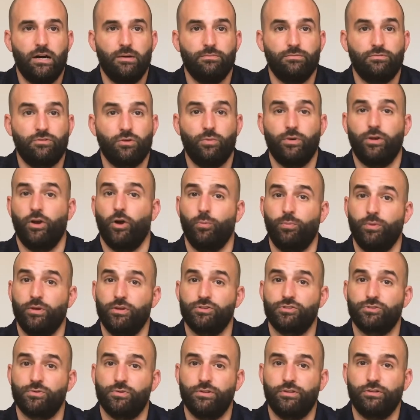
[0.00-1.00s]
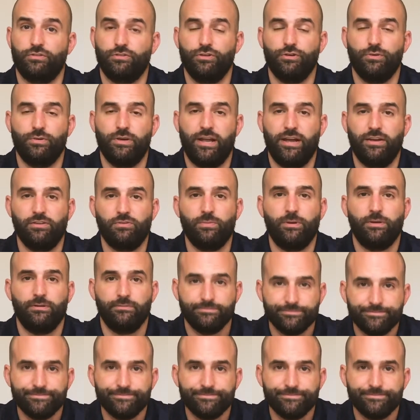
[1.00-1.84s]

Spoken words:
So we hope you enjoy this new enhancement.